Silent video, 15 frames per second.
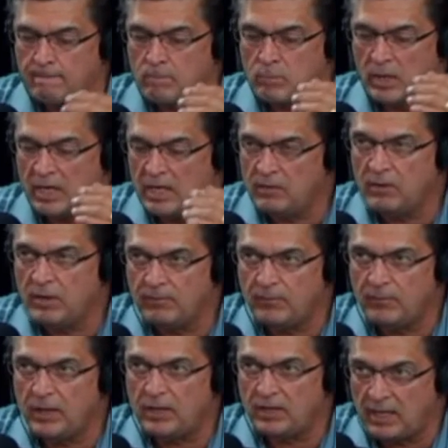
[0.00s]

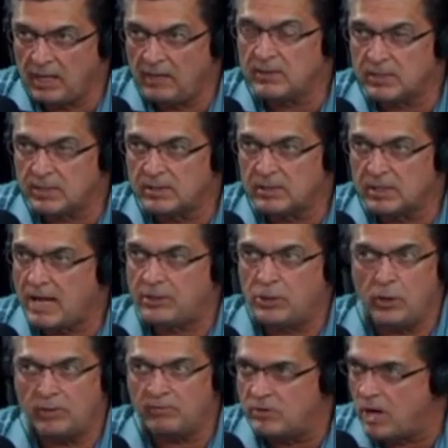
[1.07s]
even since then, you
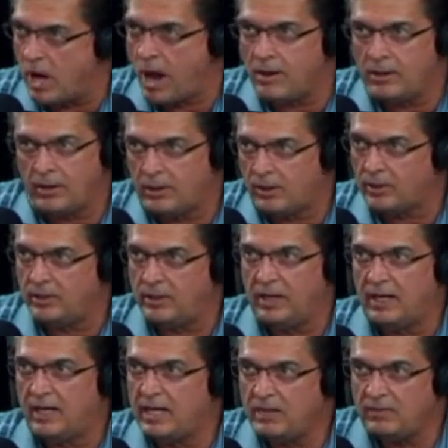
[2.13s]
have not heard,
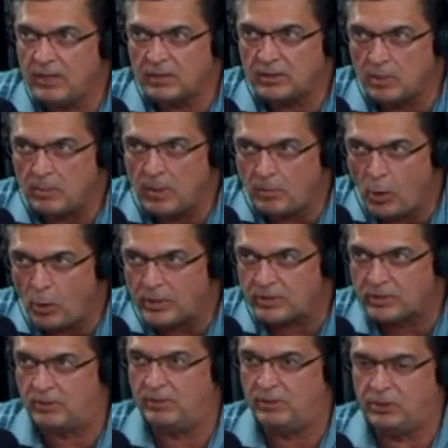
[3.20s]
even at the memorial
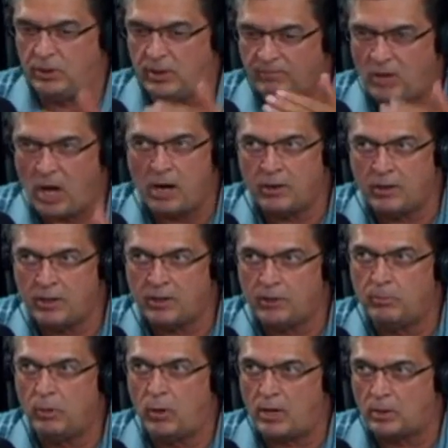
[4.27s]
service, you have not heard
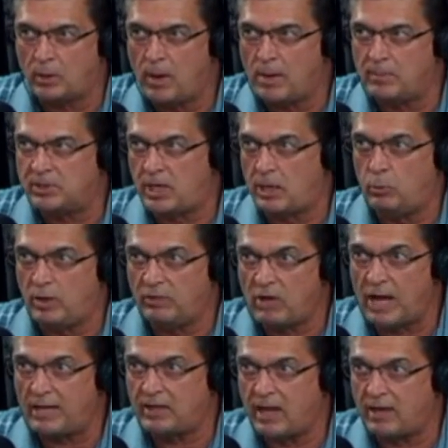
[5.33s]
Barack Obama say, we've
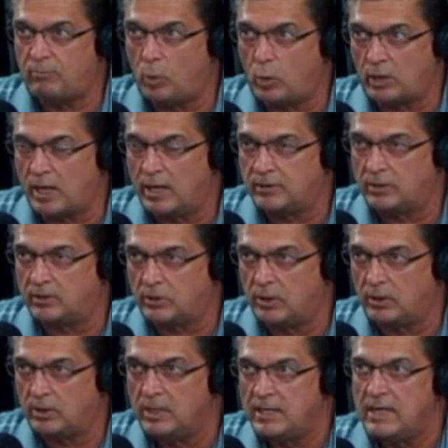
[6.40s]
got to have more gun
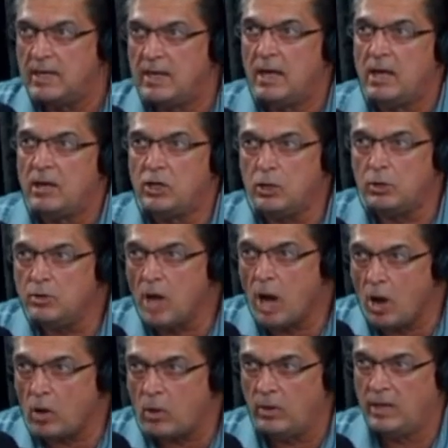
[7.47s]
control. You
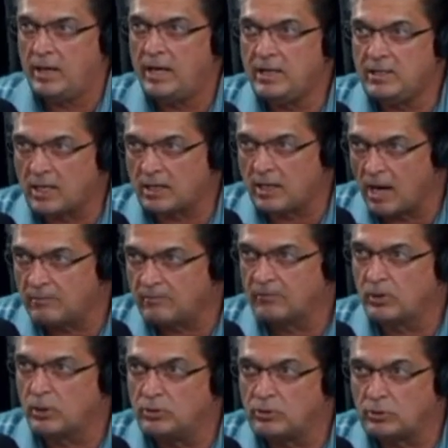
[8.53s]
know he's a gun
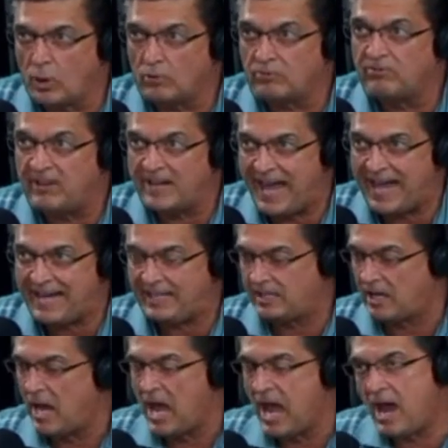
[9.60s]
control fanatic.
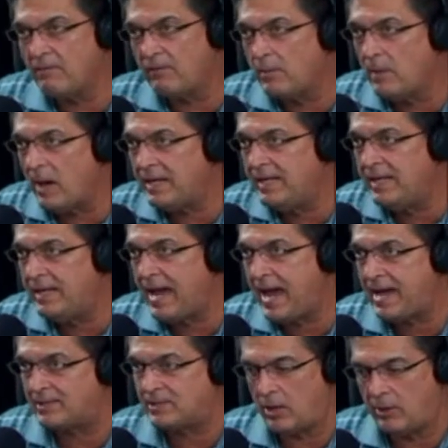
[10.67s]
Everybody he
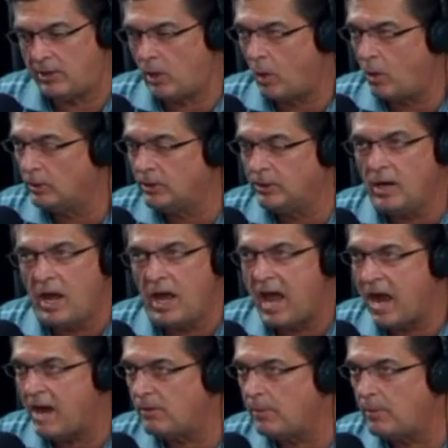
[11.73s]
has, Eric Holder,
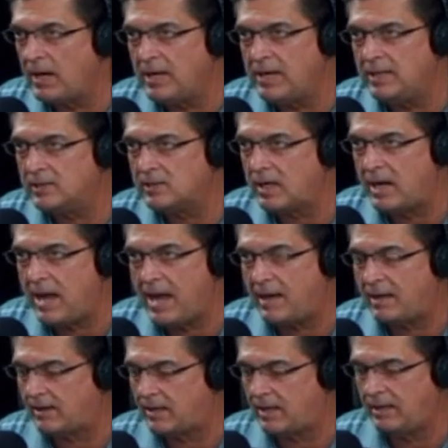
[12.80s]
everybody in his
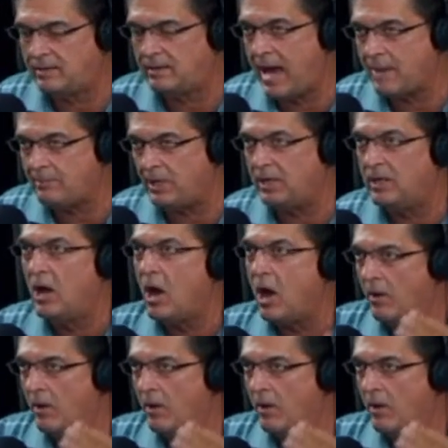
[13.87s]
cabinet are